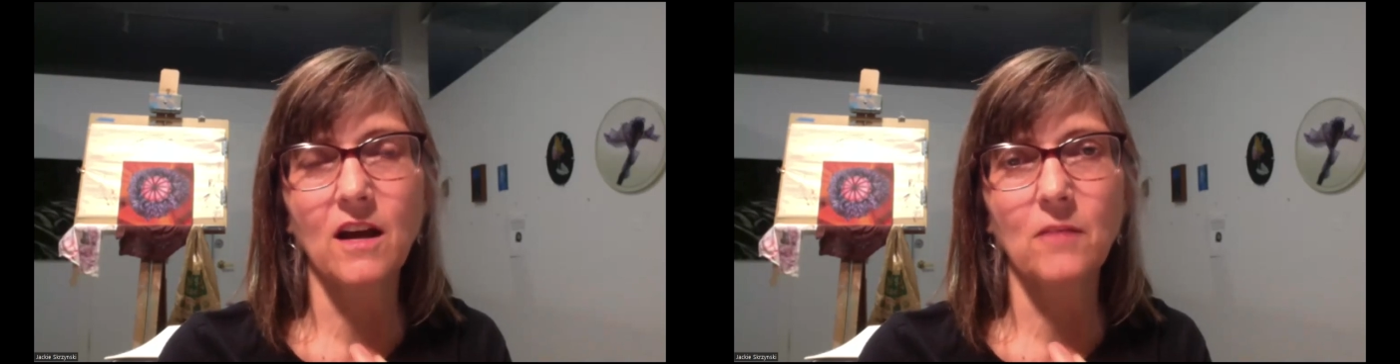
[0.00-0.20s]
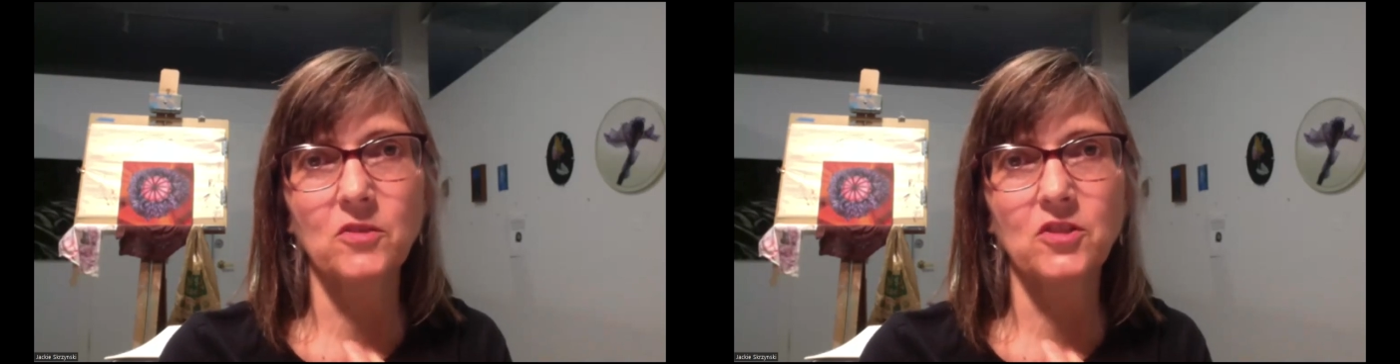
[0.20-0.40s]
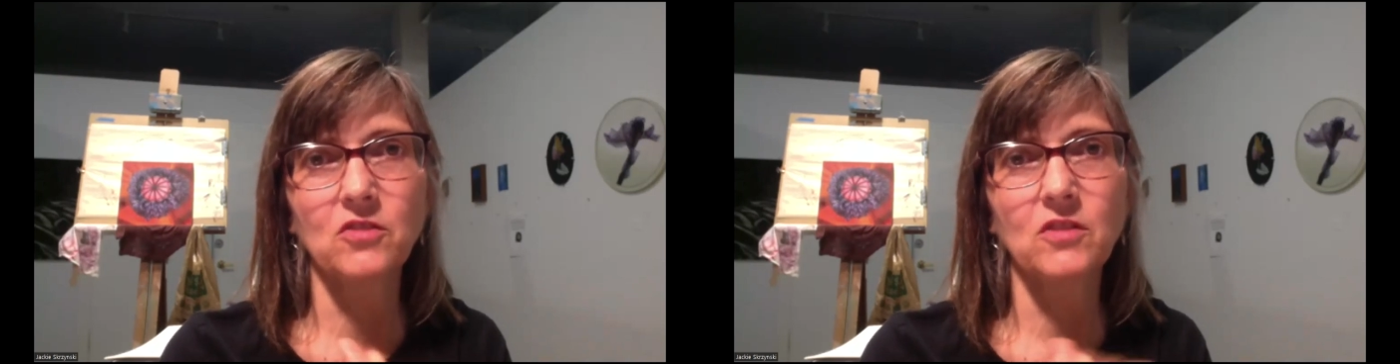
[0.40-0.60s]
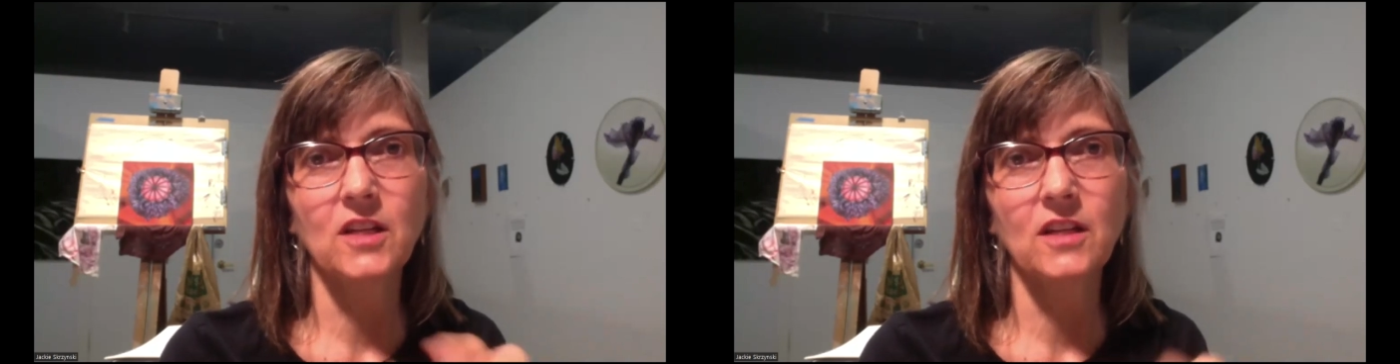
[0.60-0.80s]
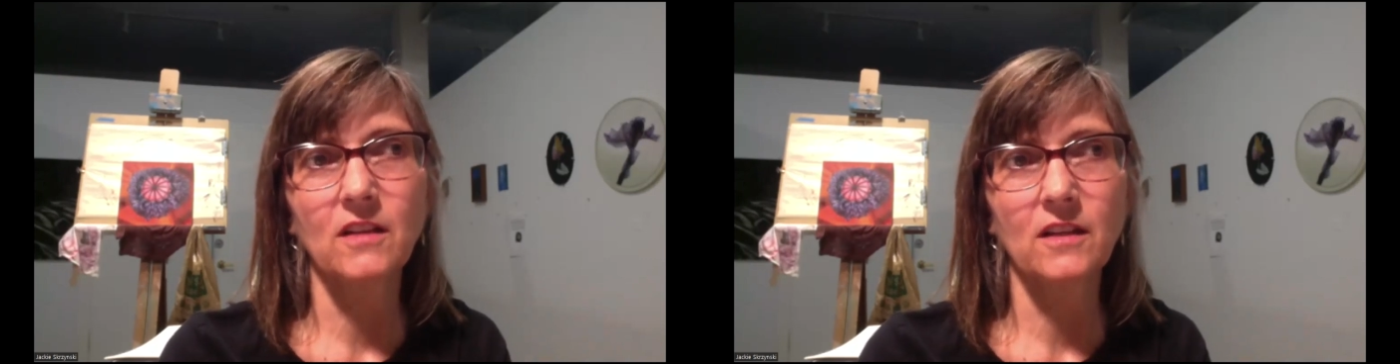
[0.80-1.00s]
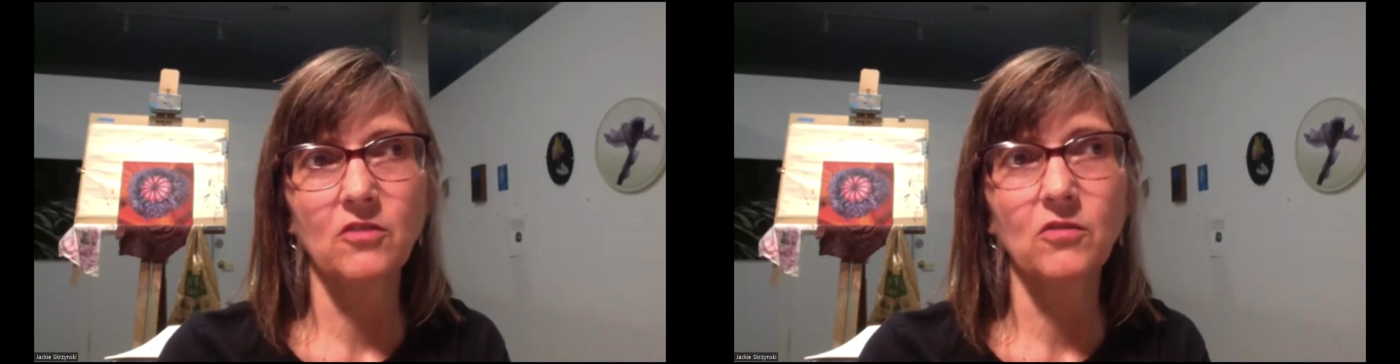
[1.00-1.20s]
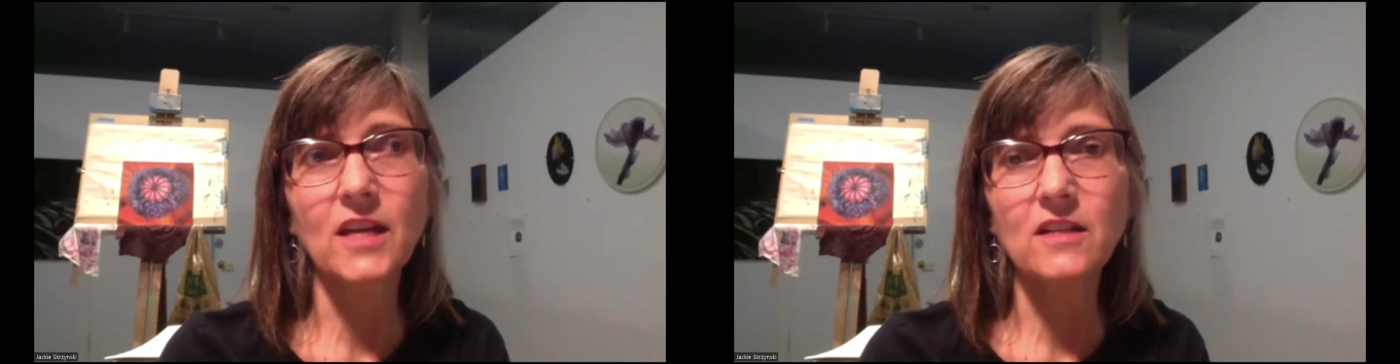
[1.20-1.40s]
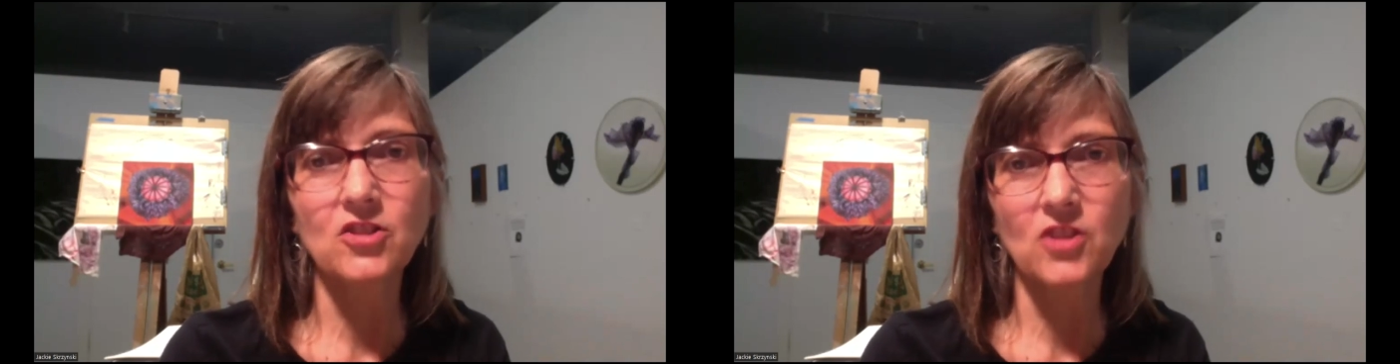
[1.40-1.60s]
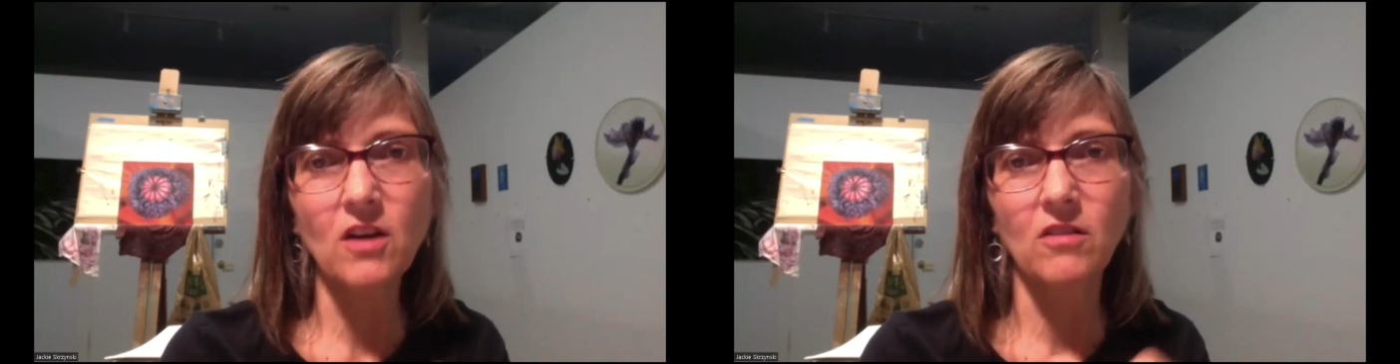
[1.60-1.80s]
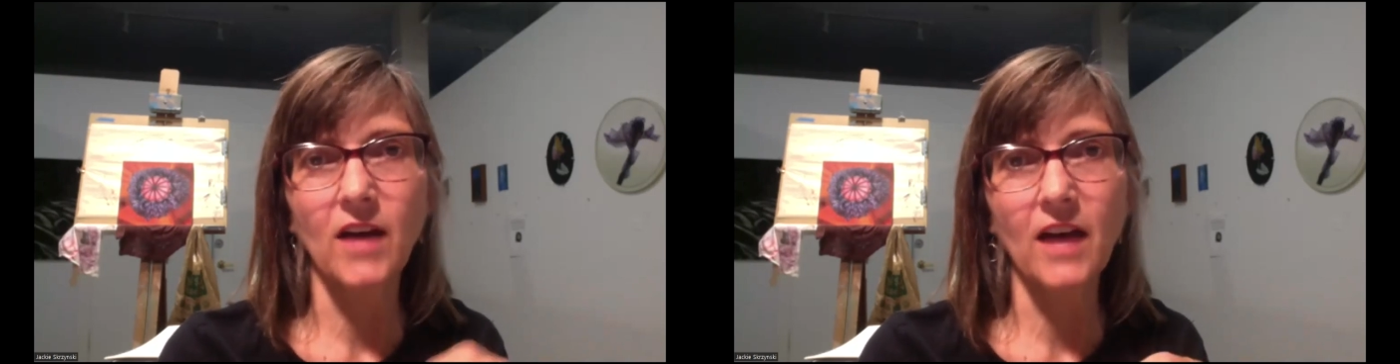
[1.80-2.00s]
opportunity, like create a
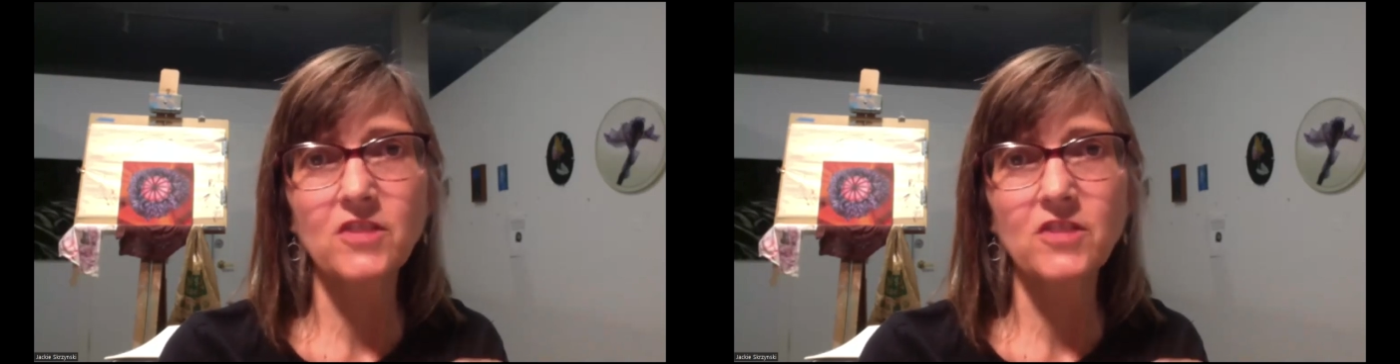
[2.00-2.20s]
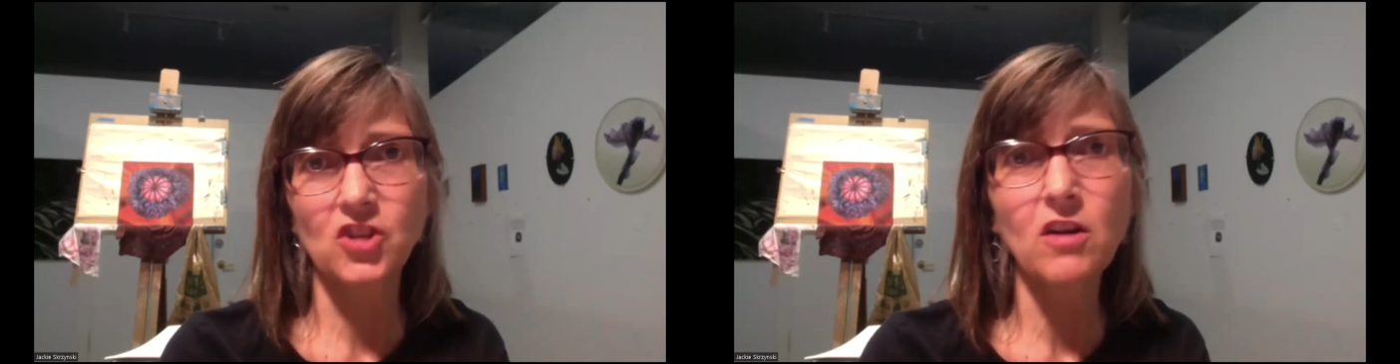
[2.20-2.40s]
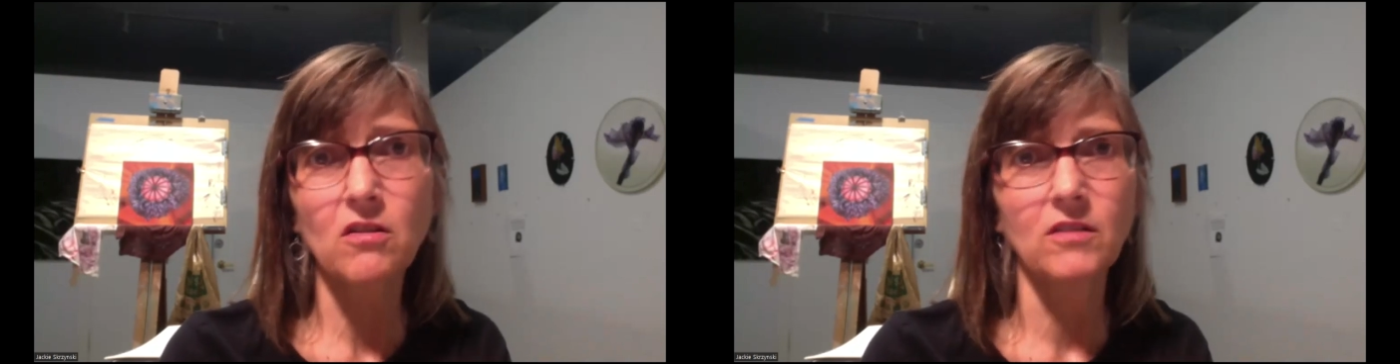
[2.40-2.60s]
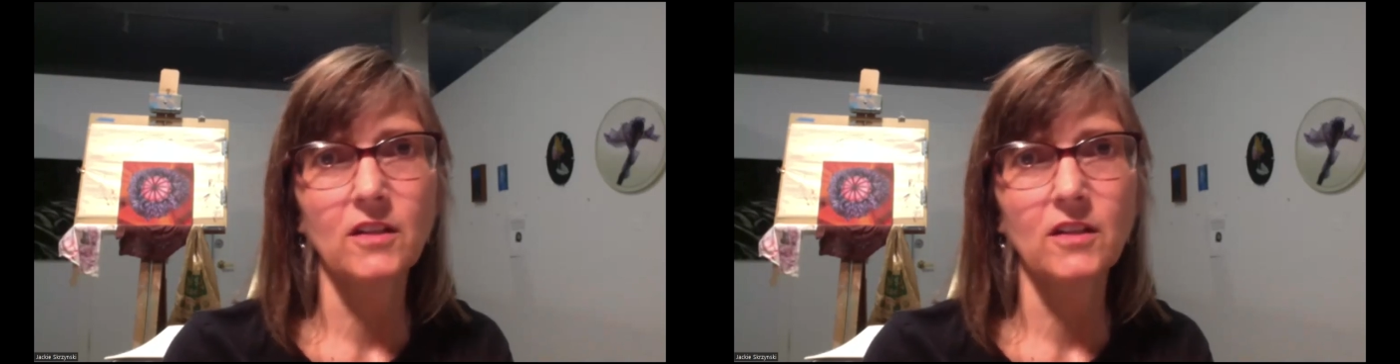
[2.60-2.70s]
show, have a show,